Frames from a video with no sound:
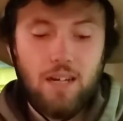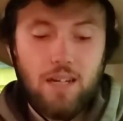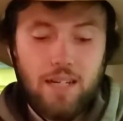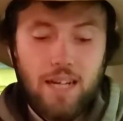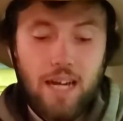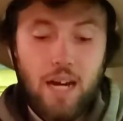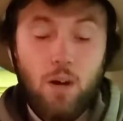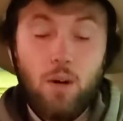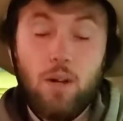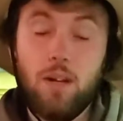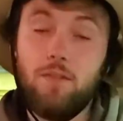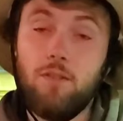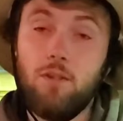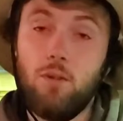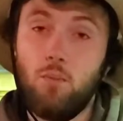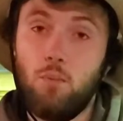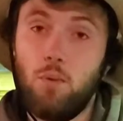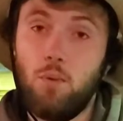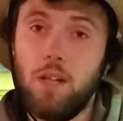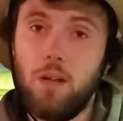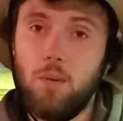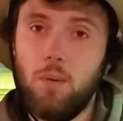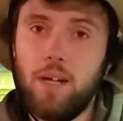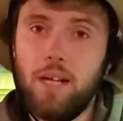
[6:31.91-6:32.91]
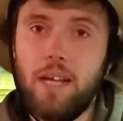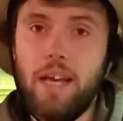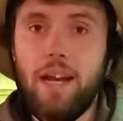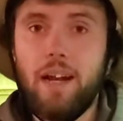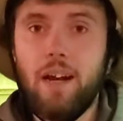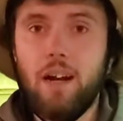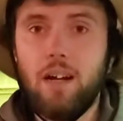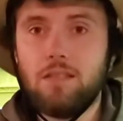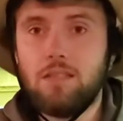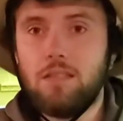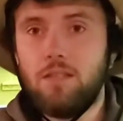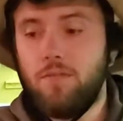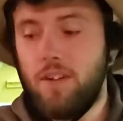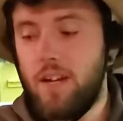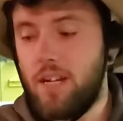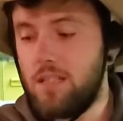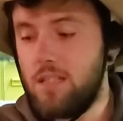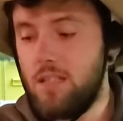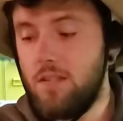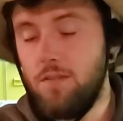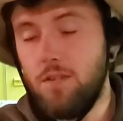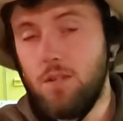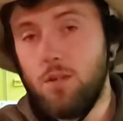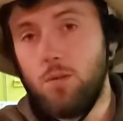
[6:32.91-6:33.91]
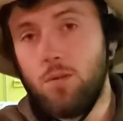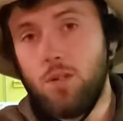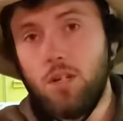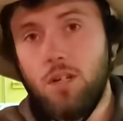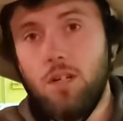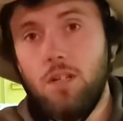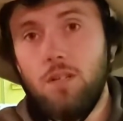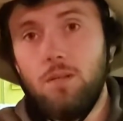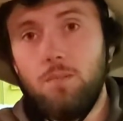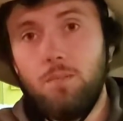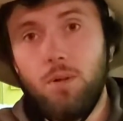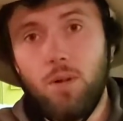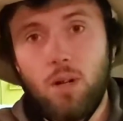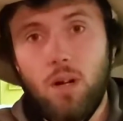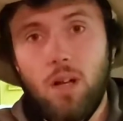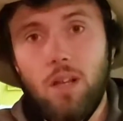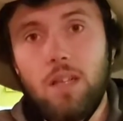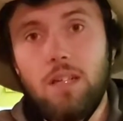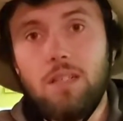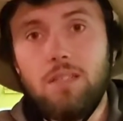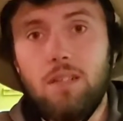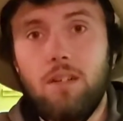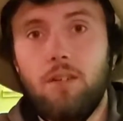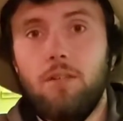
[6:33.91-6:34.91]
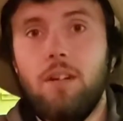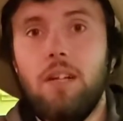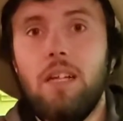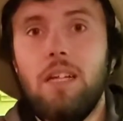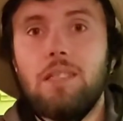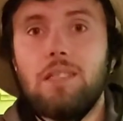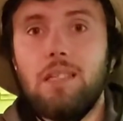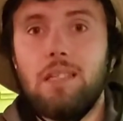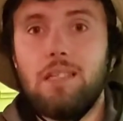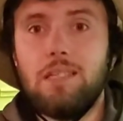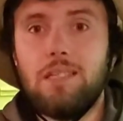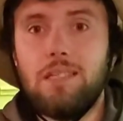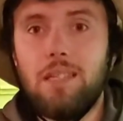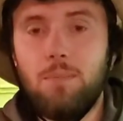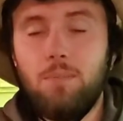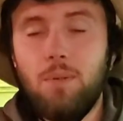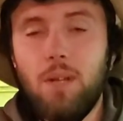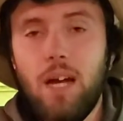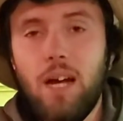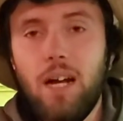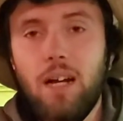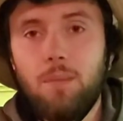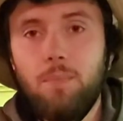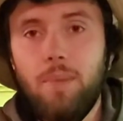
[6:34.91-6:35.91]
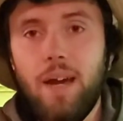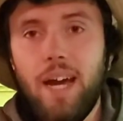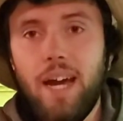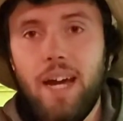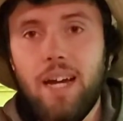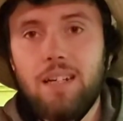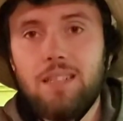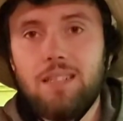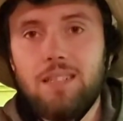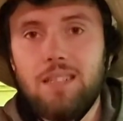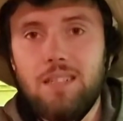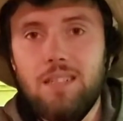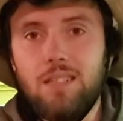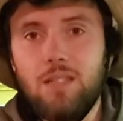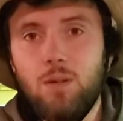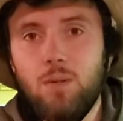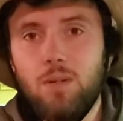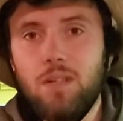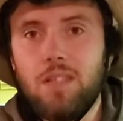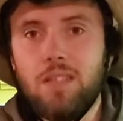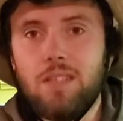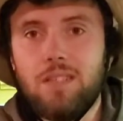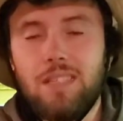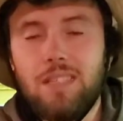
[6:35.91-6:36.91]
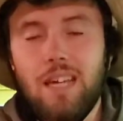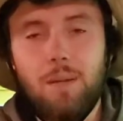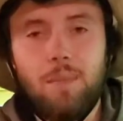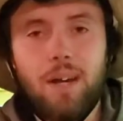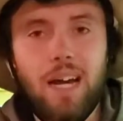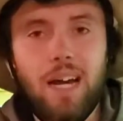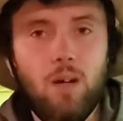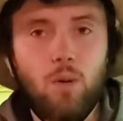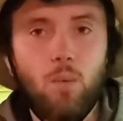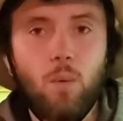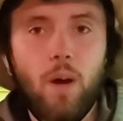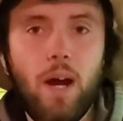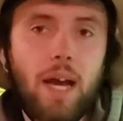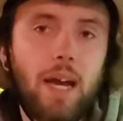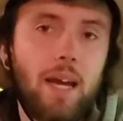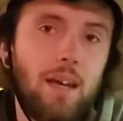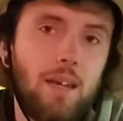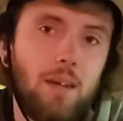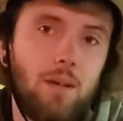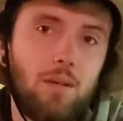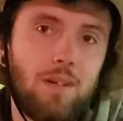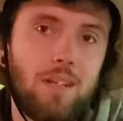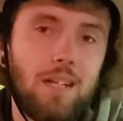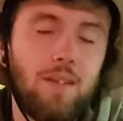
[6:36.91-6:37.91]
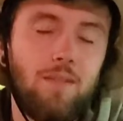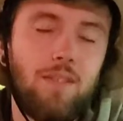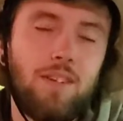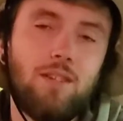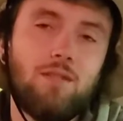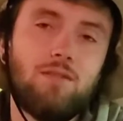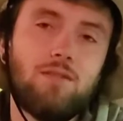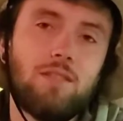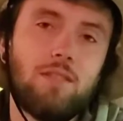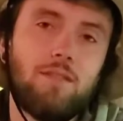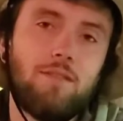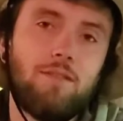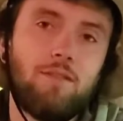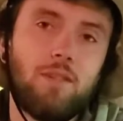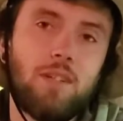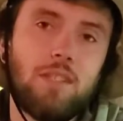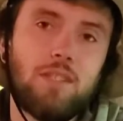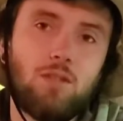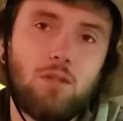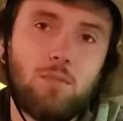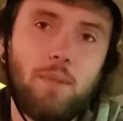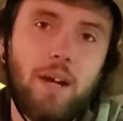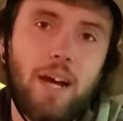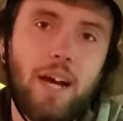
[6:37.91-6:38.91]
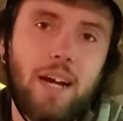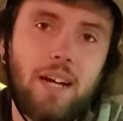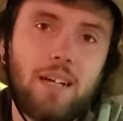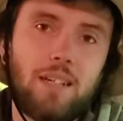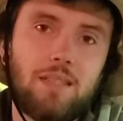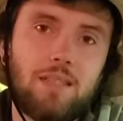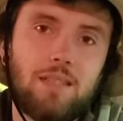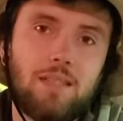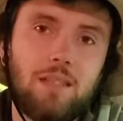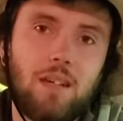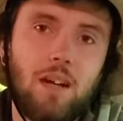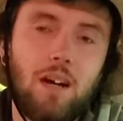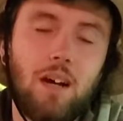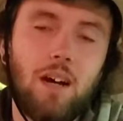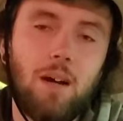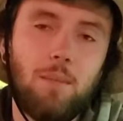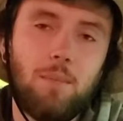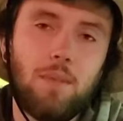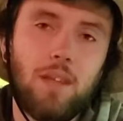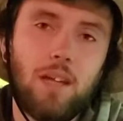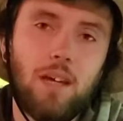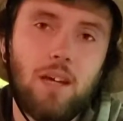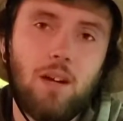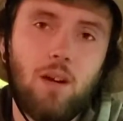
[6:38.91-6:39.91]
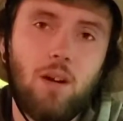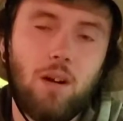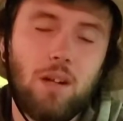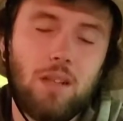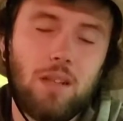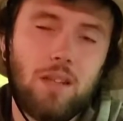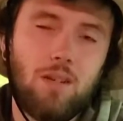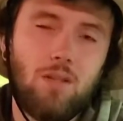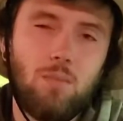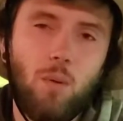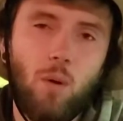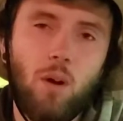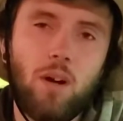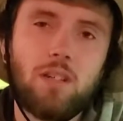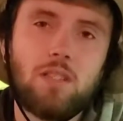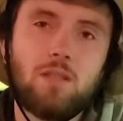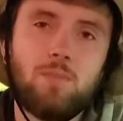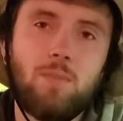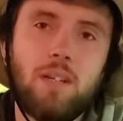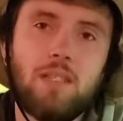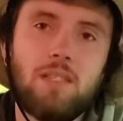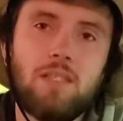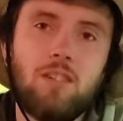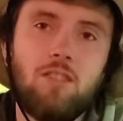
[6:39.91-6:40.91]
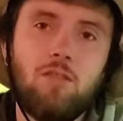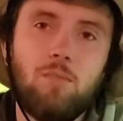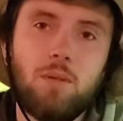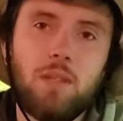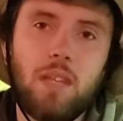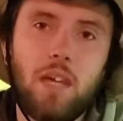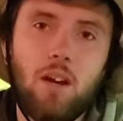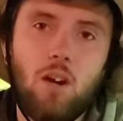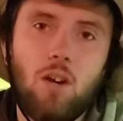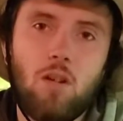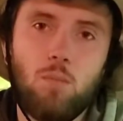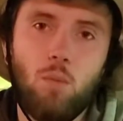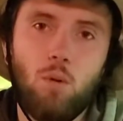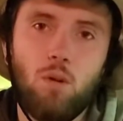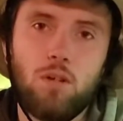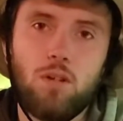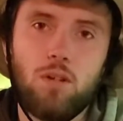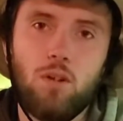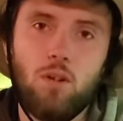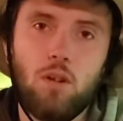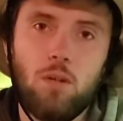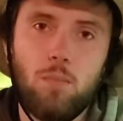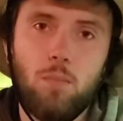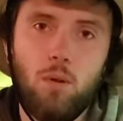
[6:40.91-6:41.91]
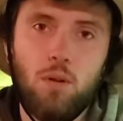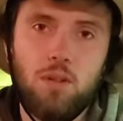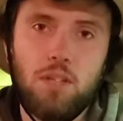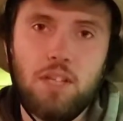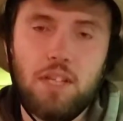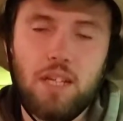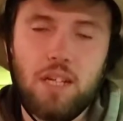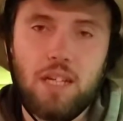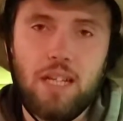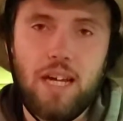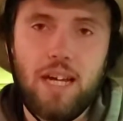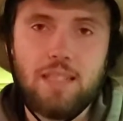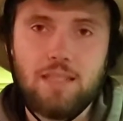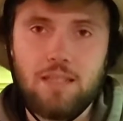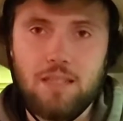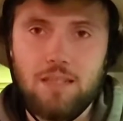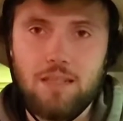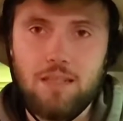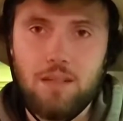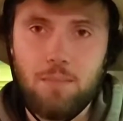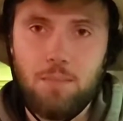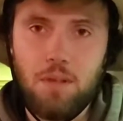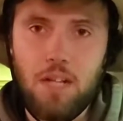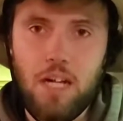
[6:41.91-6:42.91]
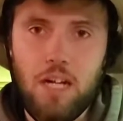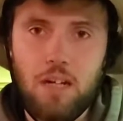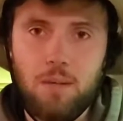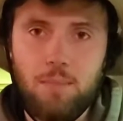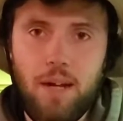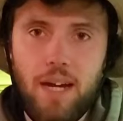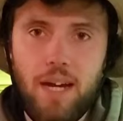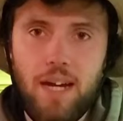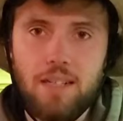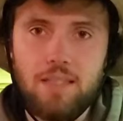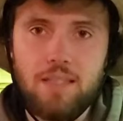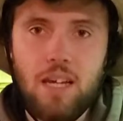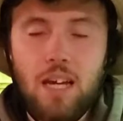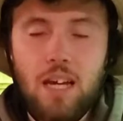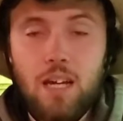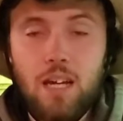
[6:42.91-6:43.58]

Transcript: Now, if you really want to get cost effective, you could put all these ingredients in Ziploc bags and do it the same kind of way. You could even use the freezer bags that are a little more expensive, but they are more durable than the classic Ziploc bags.